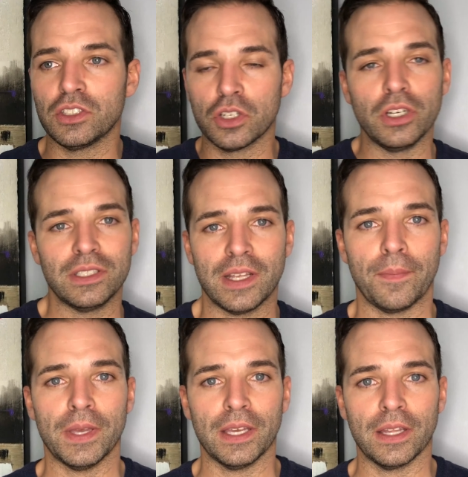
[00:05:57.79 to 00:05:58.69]
good as them
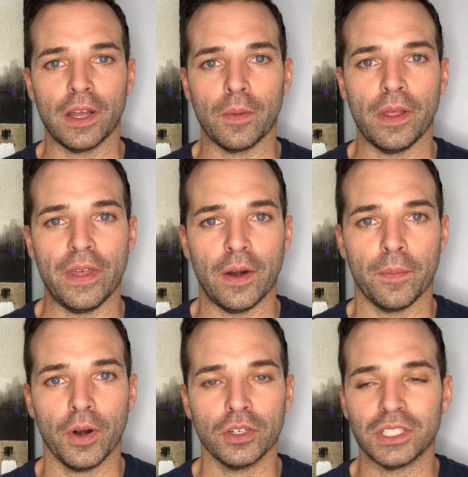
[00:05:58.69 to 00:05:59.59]
being in there in
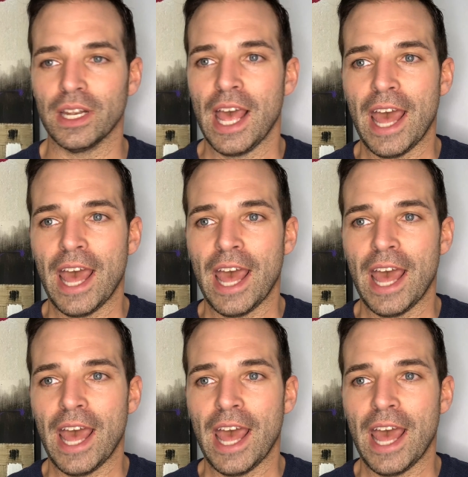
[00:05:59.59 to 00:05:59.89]
person.